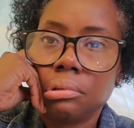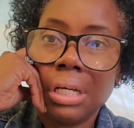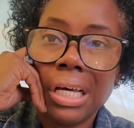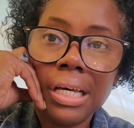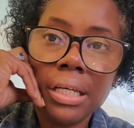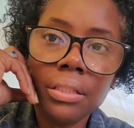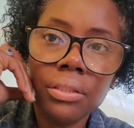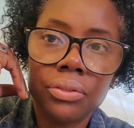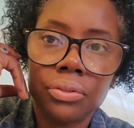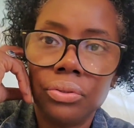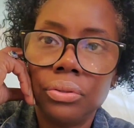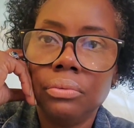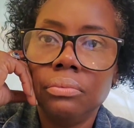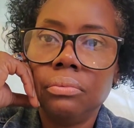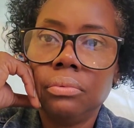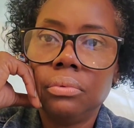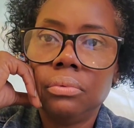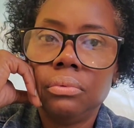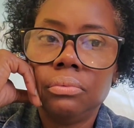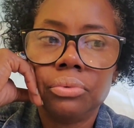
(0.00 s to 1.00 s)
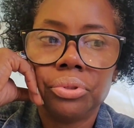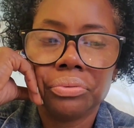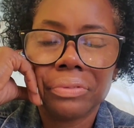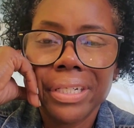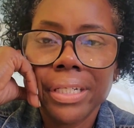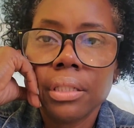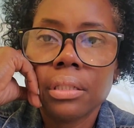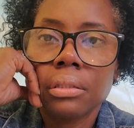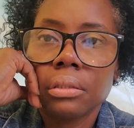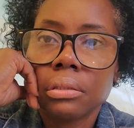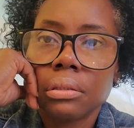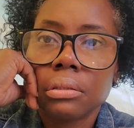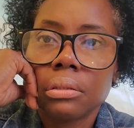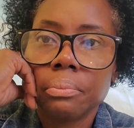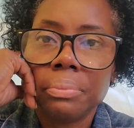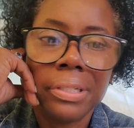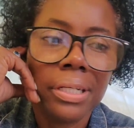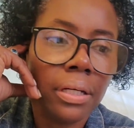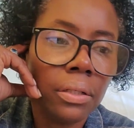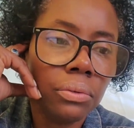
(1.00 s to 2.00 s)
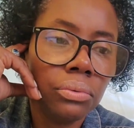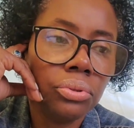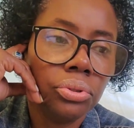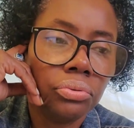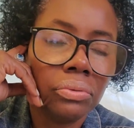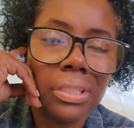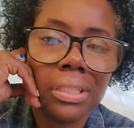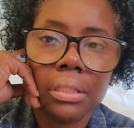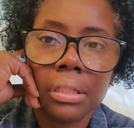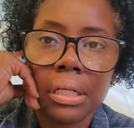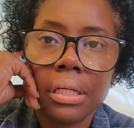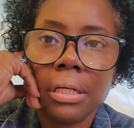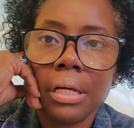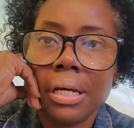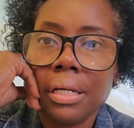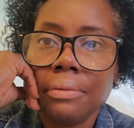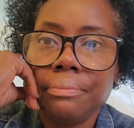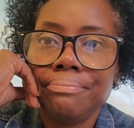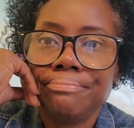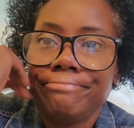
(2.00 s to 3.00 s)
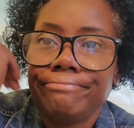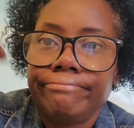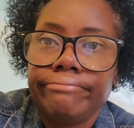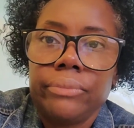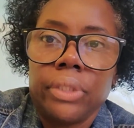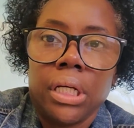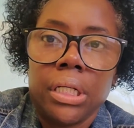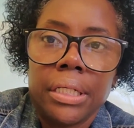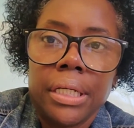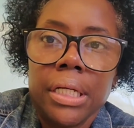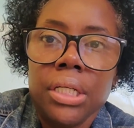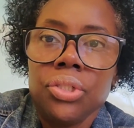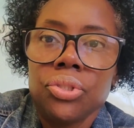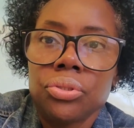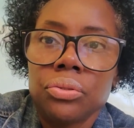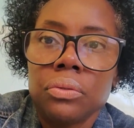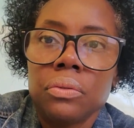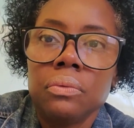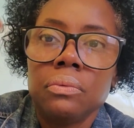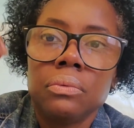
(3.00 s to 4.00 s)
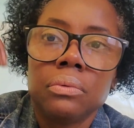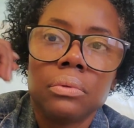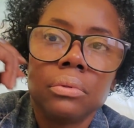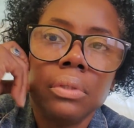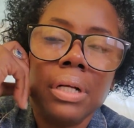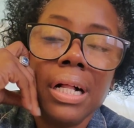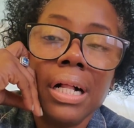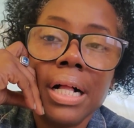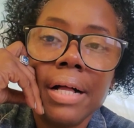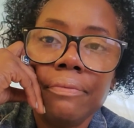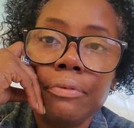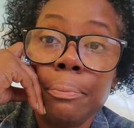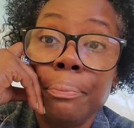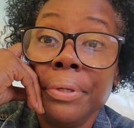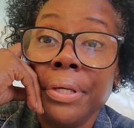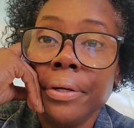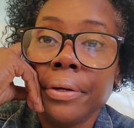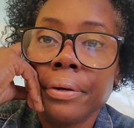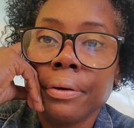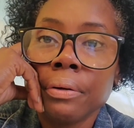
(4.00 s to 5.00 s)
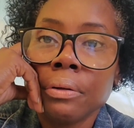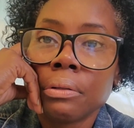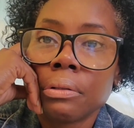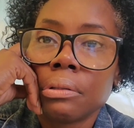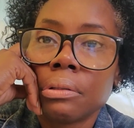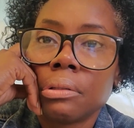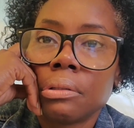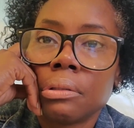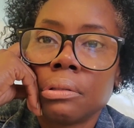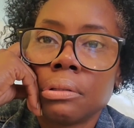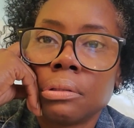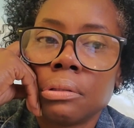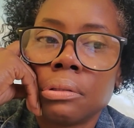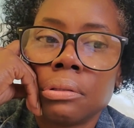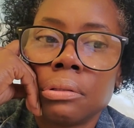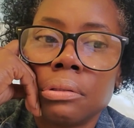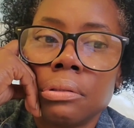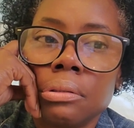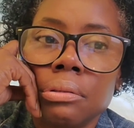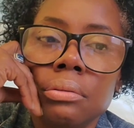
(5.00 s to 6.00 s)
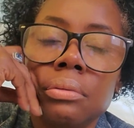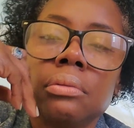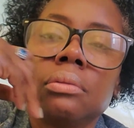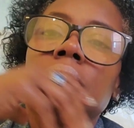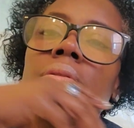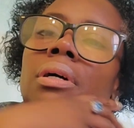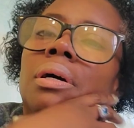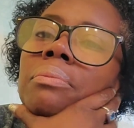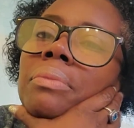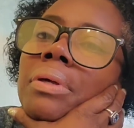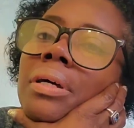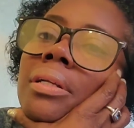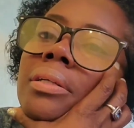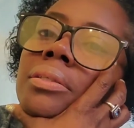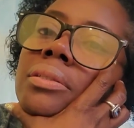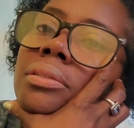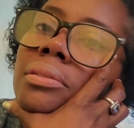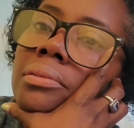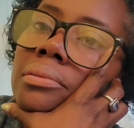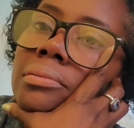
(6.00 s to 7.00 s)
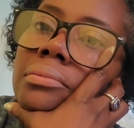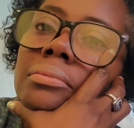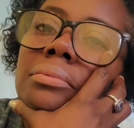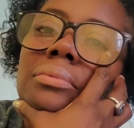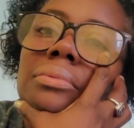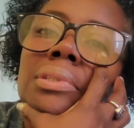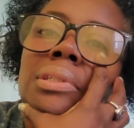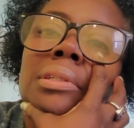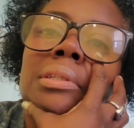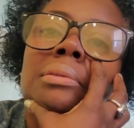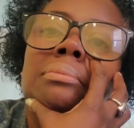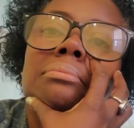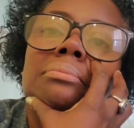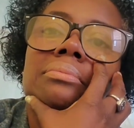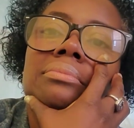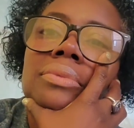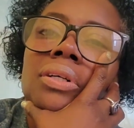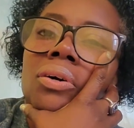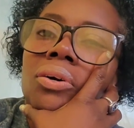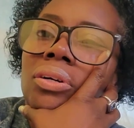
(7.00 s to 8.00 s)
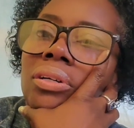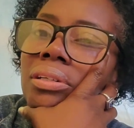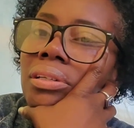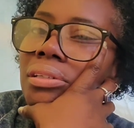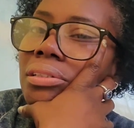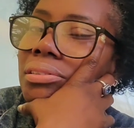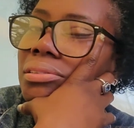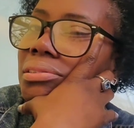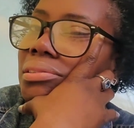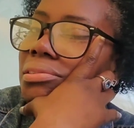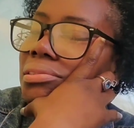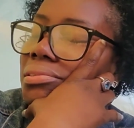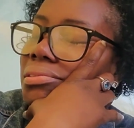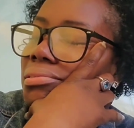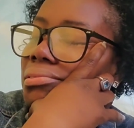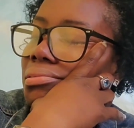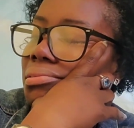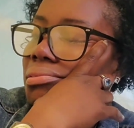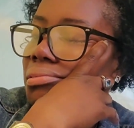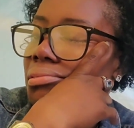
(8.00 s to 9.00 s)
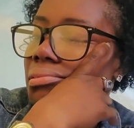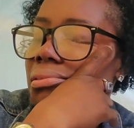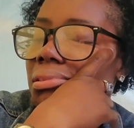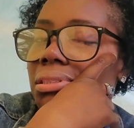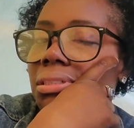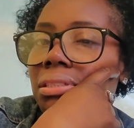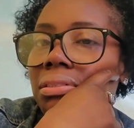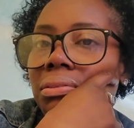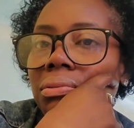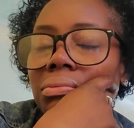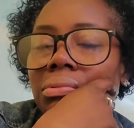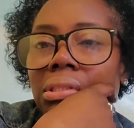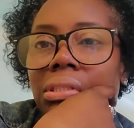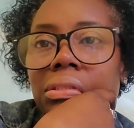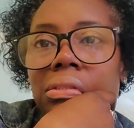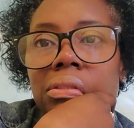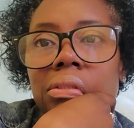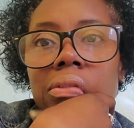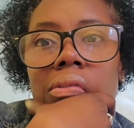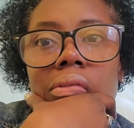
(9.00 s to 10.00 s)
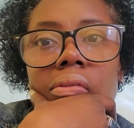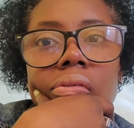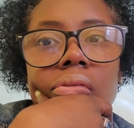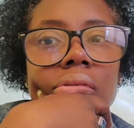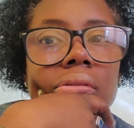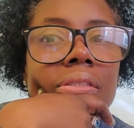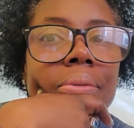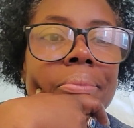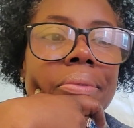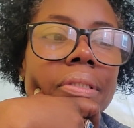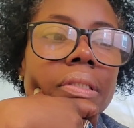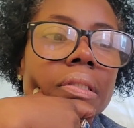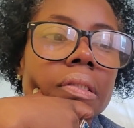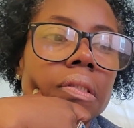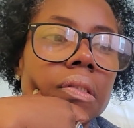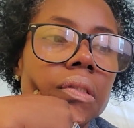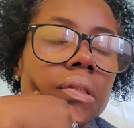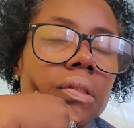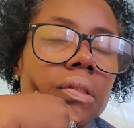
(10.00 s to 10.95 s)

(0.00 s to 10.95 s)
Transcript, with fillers: I drink, but I don't drink like I occasional. I have a beer. I'm not into um hard liquor. That shit don't taste good to me